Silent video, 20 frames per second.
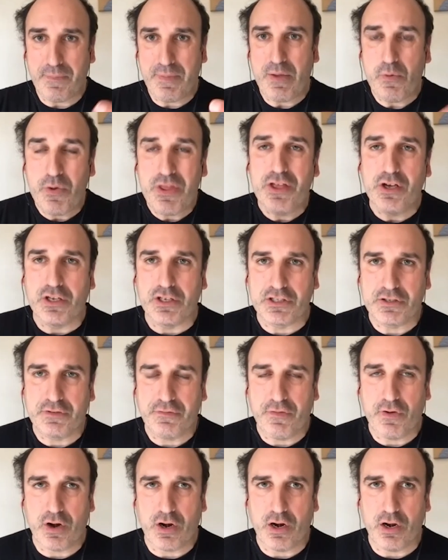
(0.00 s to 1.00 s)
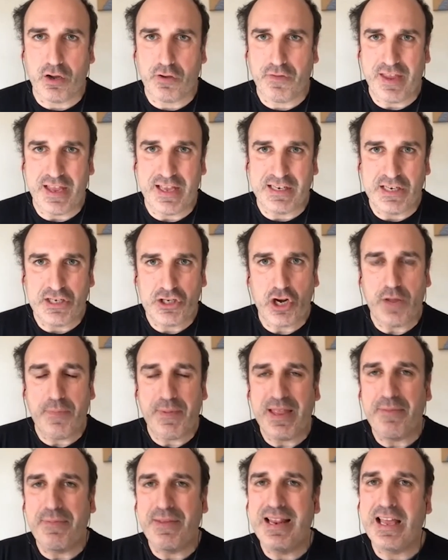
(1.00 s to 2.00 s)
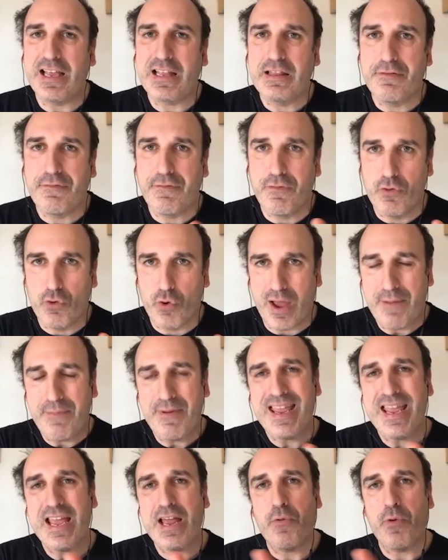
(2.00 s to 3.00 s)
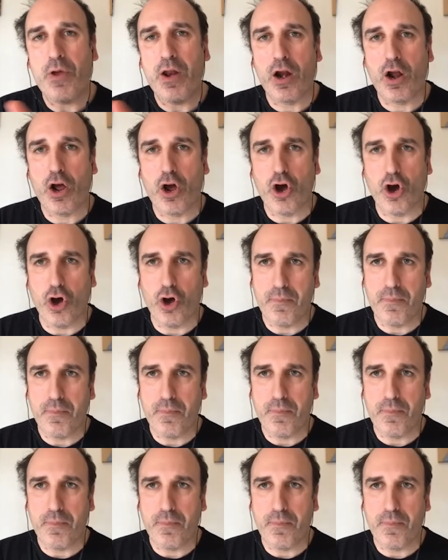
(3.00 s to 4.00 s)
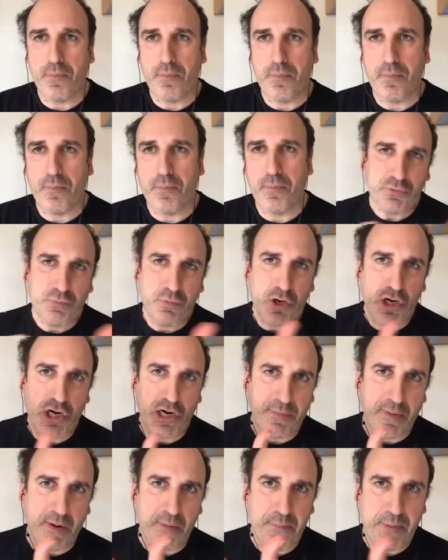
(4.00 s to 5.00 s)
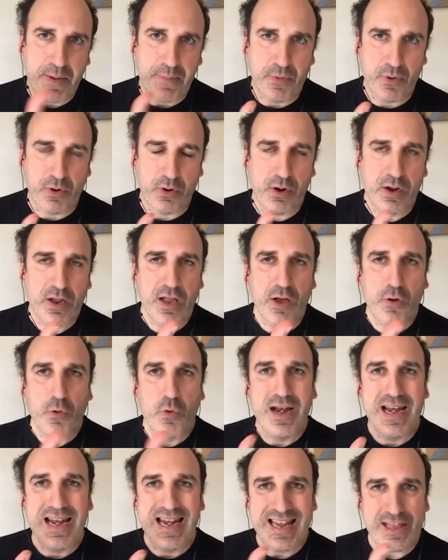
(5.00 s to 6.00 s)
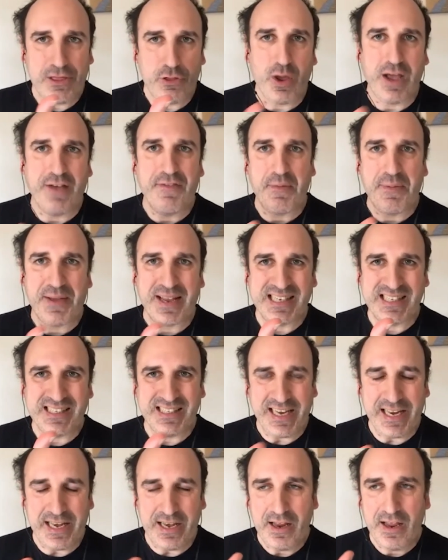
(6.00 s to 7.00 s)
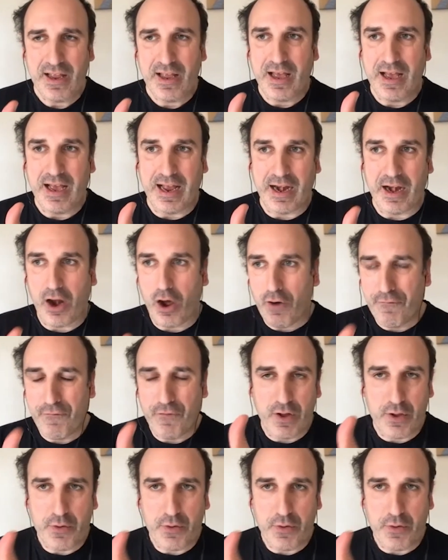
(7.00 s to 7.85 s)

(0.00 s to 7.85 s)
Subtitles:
with us for a long years. It's going to be a bit like the flu. Every year will come, and the most vulnerable people will need to have a vaccine, and hopefully